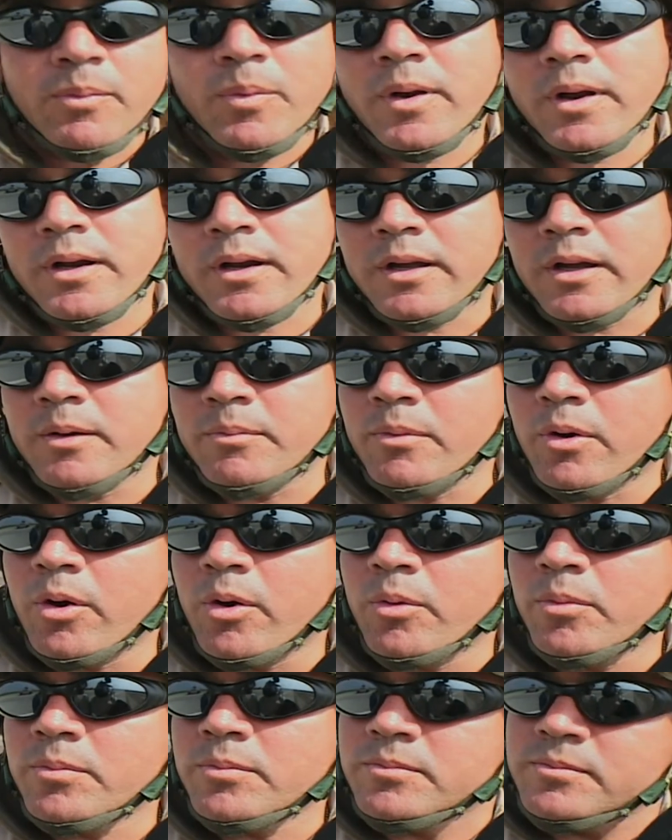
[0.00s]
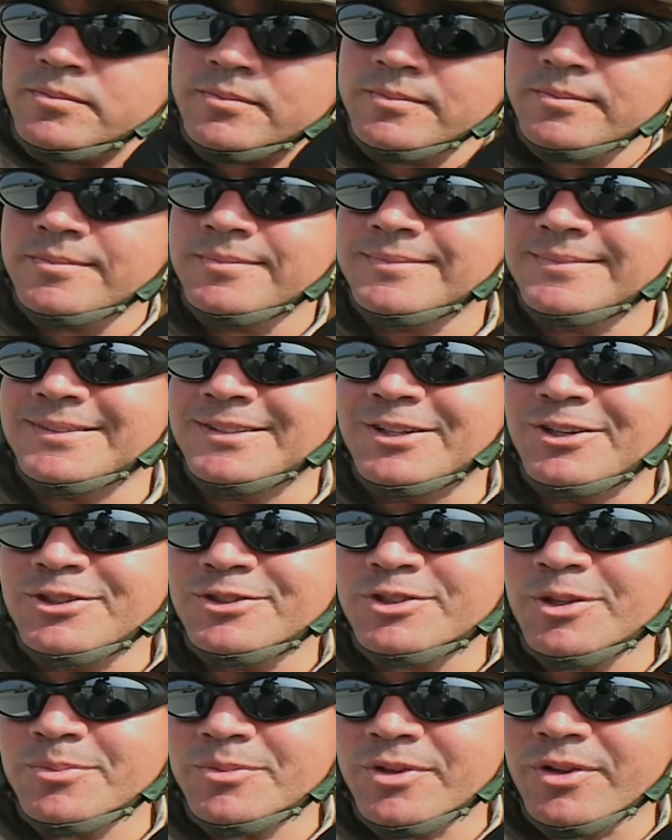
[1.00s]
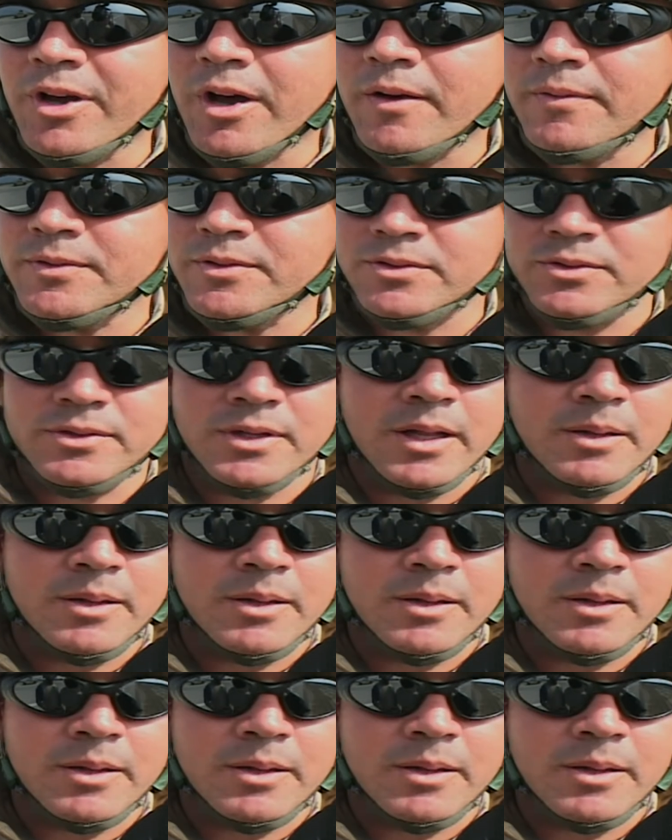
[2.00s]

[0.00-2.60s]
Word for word: We're going to come home. You know, it's up to the officers